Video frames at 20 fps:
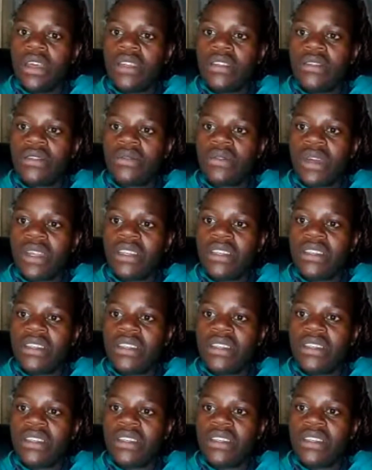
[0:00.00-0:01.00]
it's quite
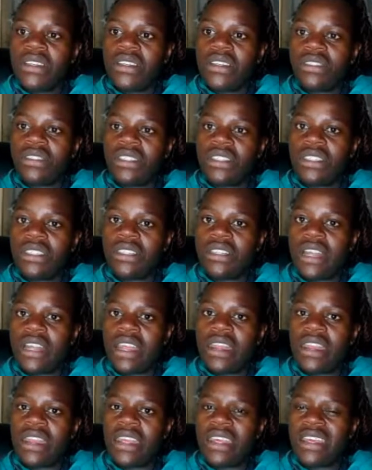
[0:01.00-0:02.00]
difficult.
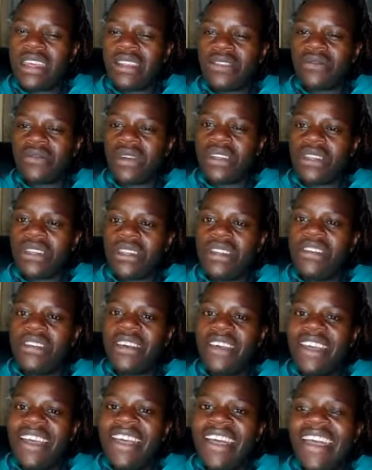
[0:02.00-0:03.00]
I think it's quite
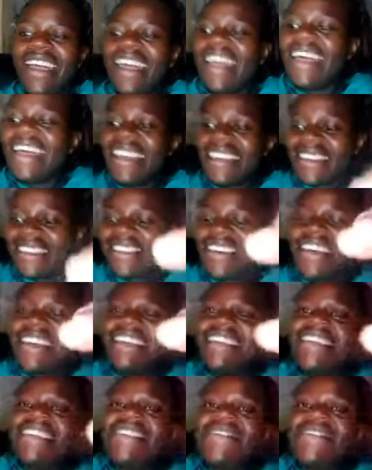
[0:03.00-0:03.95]
it's quite